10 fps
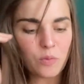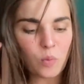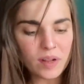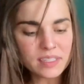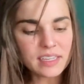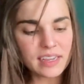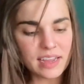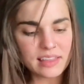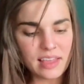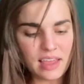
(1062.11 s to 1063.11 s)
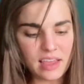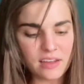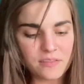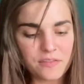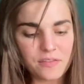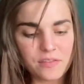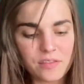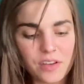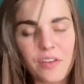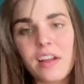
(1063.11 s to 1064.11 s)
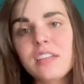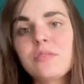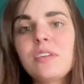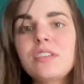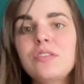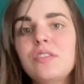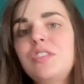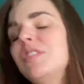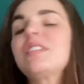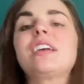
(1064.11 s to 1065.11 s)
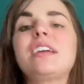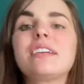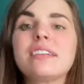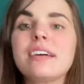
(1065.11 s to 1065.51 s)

once I got the hang of the granny squares, you could just like,